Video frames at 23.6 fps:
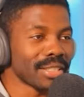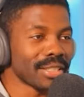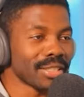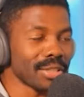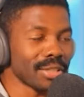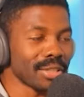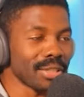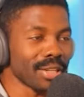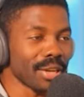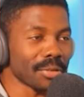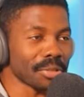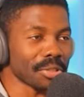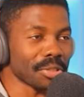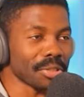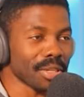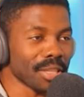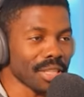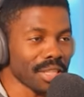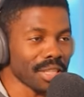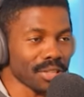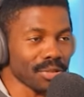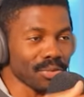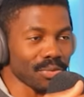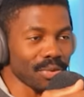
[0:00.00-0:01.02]
the launcher
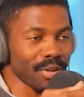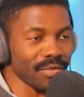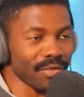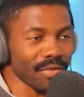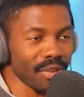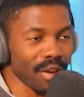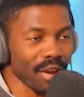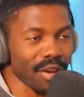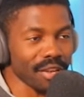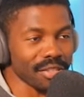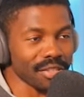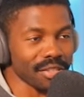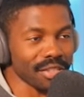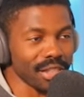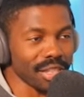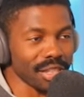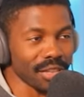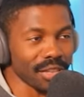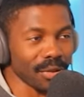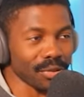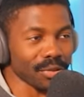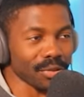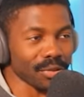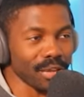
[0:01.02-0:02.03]
is reversed in
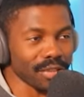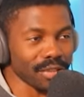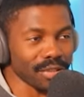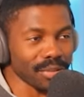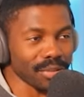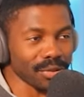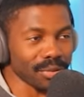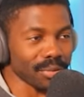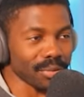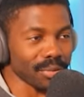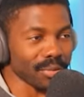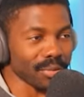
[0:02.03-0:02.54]
contrast to